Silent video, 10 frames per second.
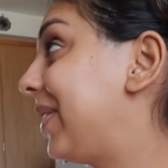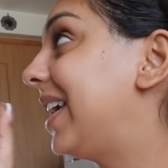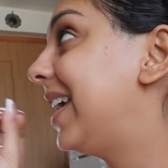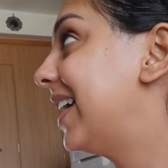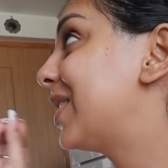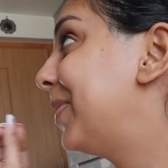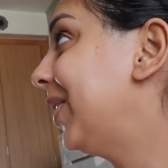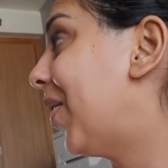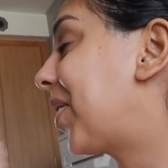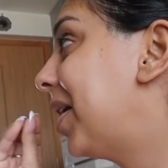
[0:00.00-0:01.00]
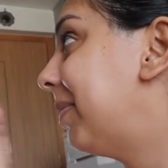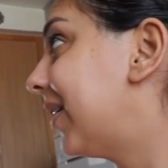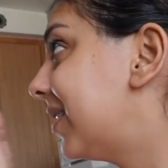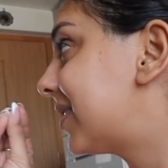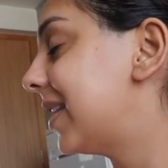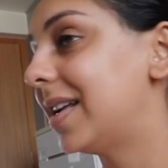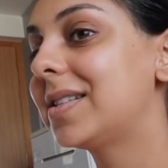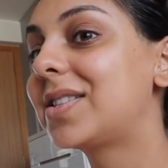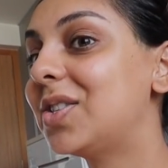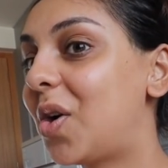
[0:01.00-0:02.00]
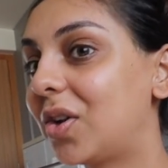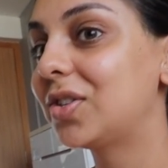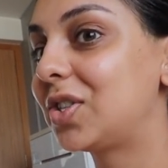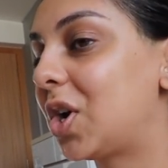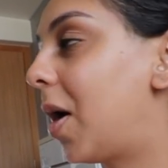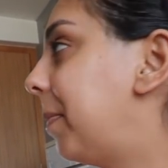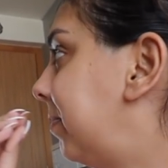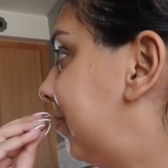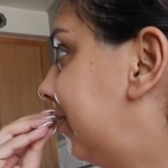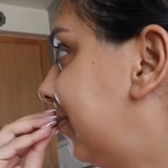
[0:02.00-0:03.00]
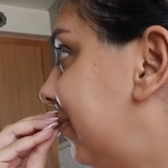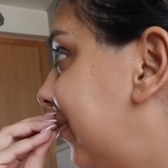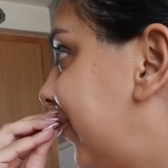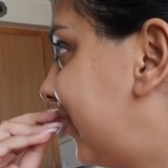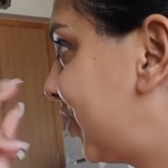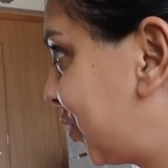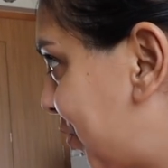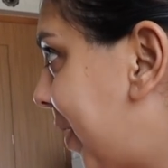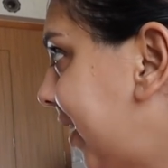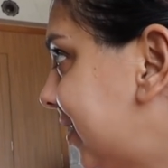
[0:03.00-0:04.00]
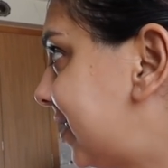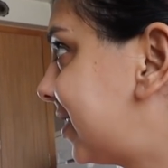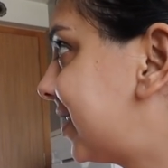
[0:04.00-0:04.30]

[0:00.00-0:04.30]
He has been talking about this lens non-stop for 2 months?